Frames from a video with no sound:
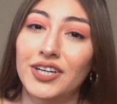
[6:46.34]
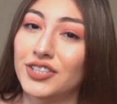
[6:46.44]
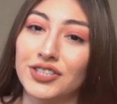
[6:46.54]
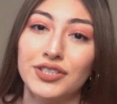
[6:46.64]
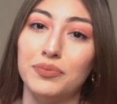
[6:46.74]
it
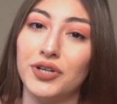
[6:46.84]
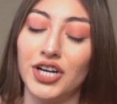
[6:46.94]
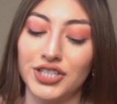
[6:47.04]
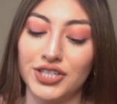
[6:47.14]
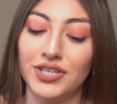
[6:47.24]
was just a
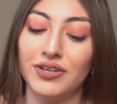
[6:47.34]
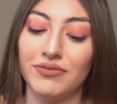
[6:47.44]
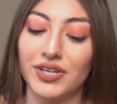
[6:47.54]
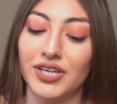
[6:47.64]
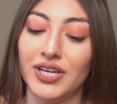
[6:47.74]
brush. It didn't
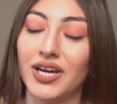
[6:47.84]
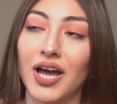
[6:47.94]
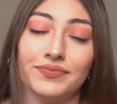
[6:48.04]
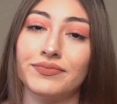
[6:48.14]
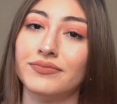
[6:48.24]
really
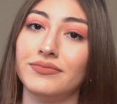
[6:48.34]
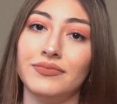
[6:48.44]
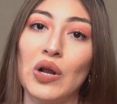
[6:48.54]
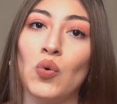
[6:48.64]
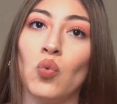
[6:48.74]

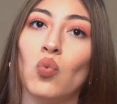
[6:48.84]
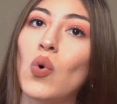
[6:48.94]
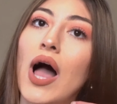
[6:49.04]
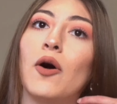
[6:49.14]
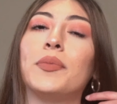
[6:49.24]

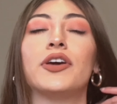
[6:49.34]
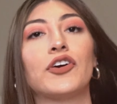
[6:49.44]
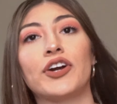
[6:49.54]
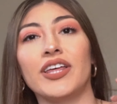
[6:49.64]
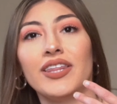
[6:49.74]
wow me
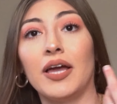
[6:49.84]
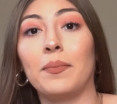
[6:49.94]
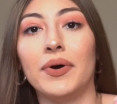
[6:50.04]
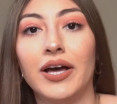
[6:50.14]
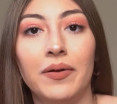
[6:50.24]
or
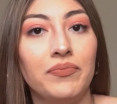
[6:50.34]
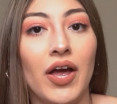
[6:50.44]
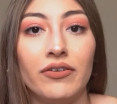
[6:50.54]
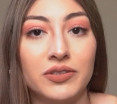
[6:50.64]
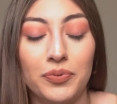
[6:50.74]
anything, but
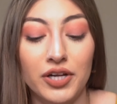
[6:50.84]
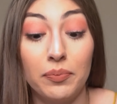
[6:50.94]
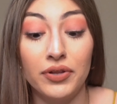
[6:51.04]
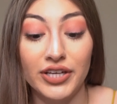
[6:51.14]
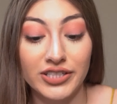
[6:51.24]
I was pretty
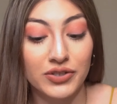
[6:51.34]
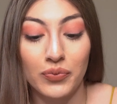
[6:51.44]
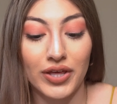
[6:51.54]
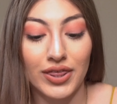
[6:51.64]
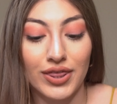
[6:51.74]
pleased
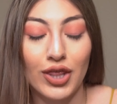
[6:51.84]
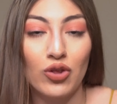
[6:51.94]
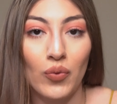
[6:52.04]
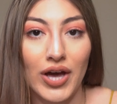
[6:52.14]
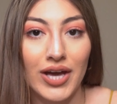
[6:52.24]
with
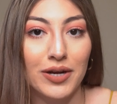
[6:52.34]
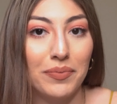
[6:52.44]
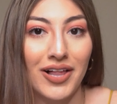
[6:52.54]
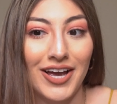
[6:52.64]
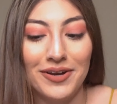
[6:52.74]
the way it
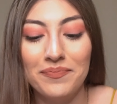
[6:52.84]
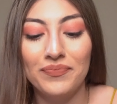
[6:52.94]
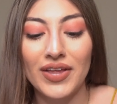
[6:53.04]
applied.